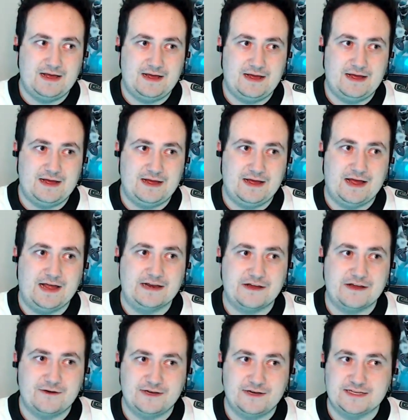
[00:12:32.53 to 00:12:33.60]
I
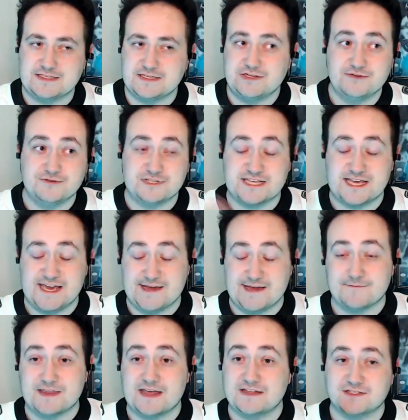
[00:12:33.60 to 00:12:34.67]
know it's a new
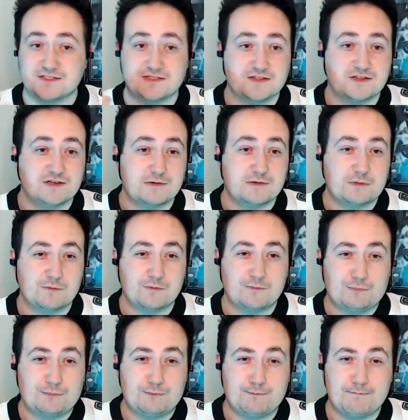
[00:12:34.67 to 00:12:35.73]
scheme. That's the
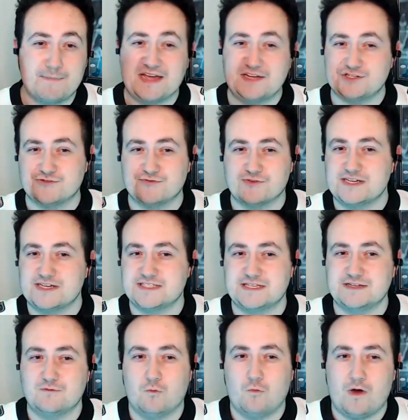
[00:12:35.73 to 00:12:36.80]
major
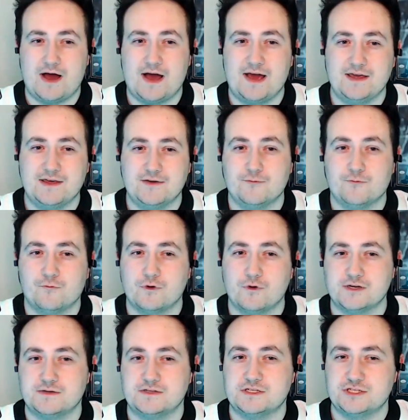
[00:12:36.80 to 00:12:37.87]
reason why you
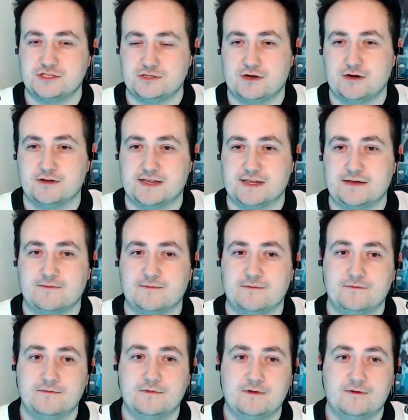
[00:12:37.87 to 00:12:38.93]
would start
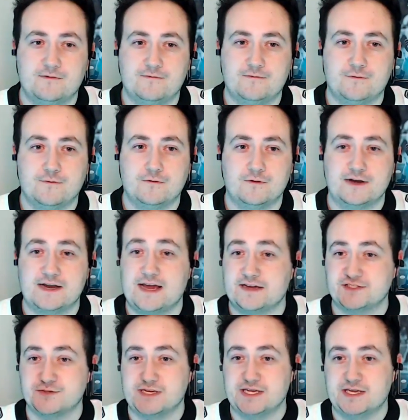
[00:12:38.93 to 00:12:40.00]
them for
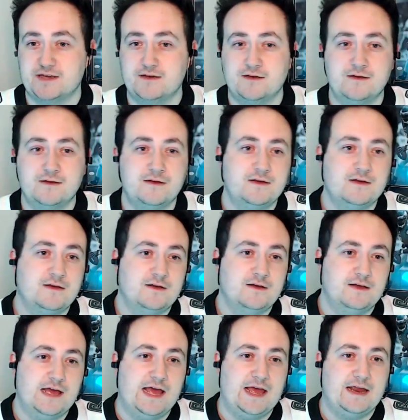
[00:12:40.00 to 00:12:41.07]
next week.
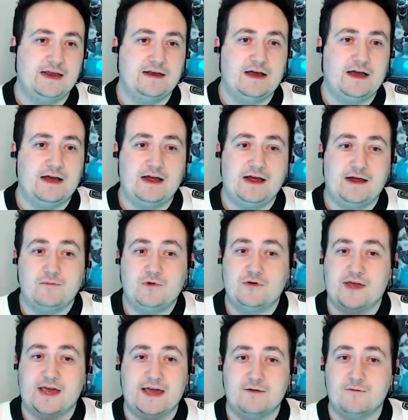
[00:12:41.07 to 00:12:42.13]
And I, am
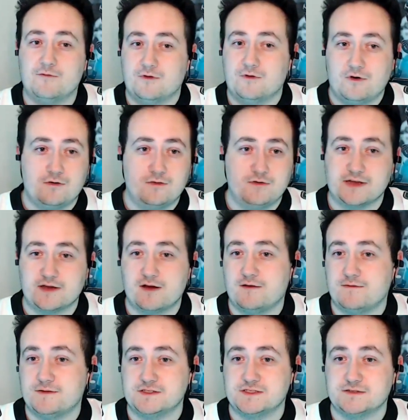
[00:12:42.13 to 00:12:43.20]
okay holding
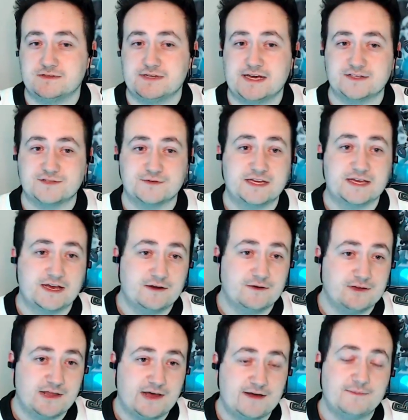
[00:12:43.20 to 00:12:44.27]
off until next week. I know
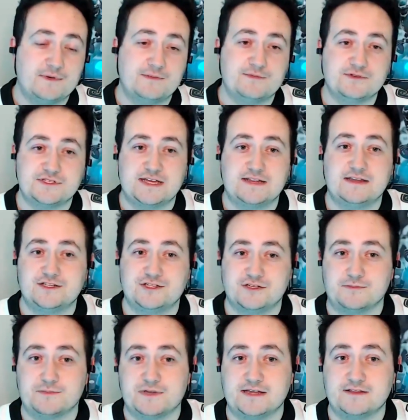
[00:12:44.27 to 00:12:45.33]
a lot of people said they should
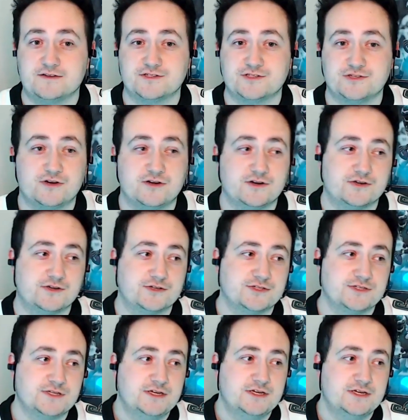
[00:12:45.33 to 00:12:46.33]
have played their starters.